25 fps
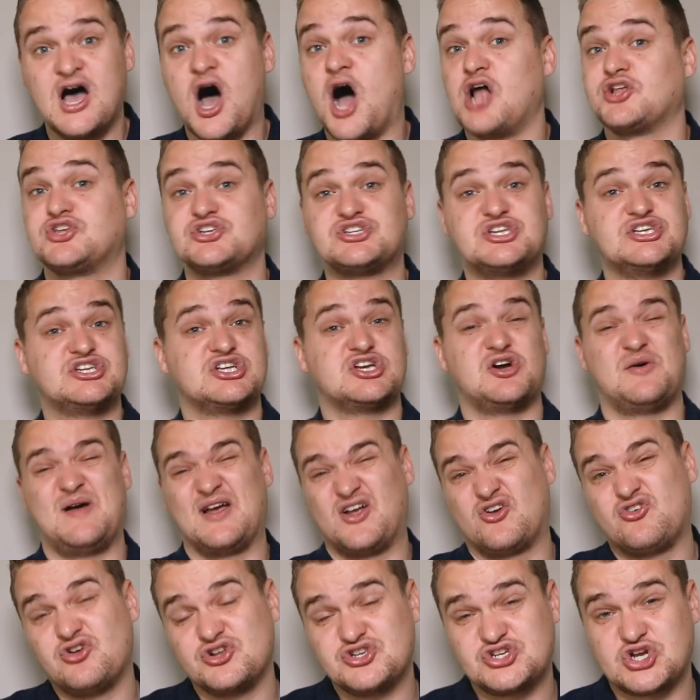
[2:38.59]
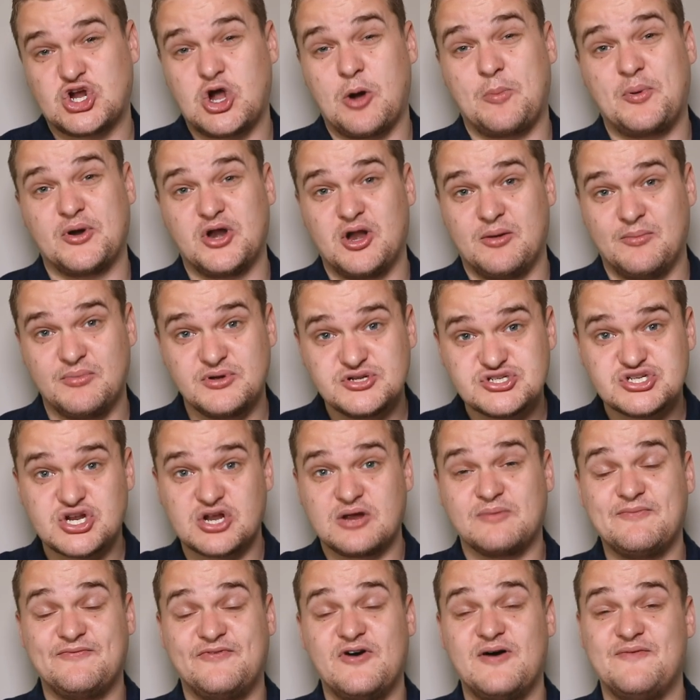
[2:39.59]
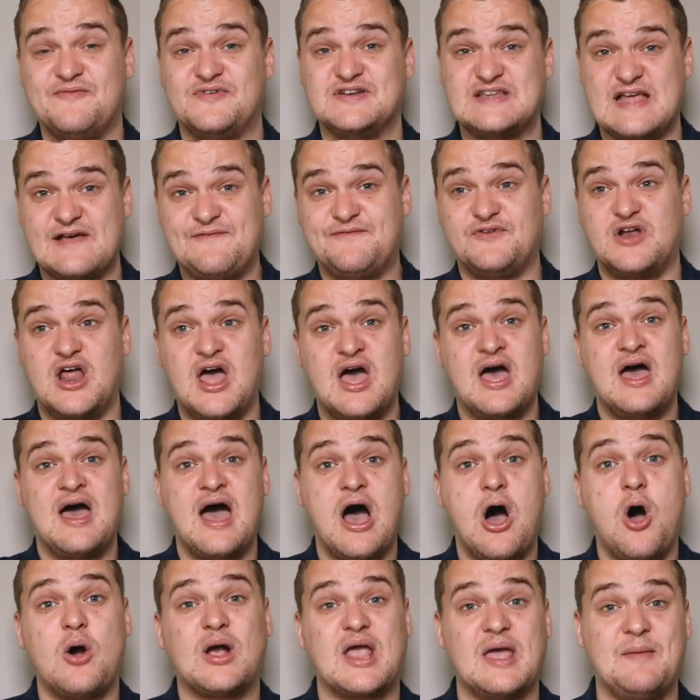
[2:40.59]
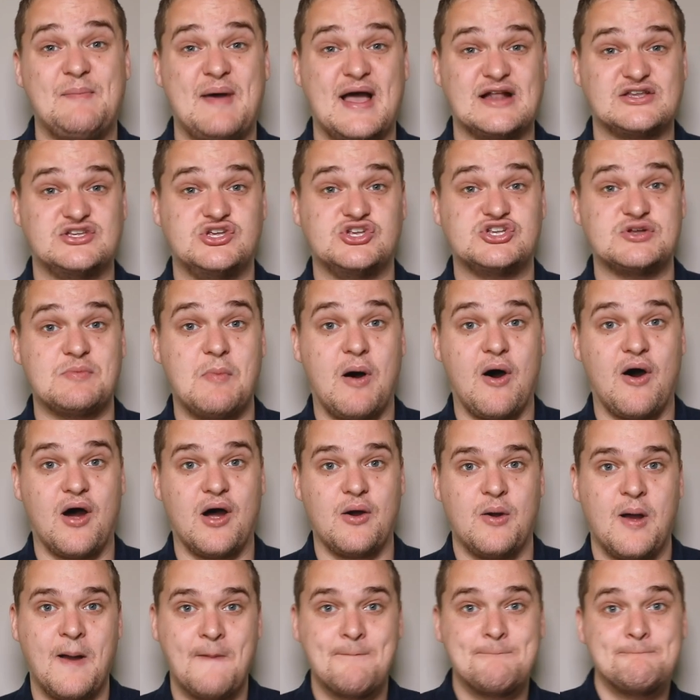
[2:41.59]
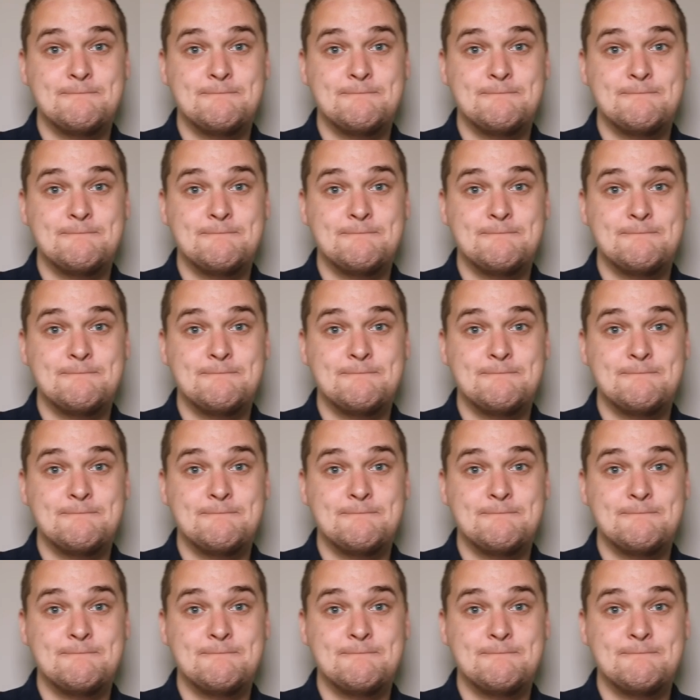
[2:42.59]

I just need to go ahead and crunch a couple numbers and confirm for definite. I'll get back to you tomorrow.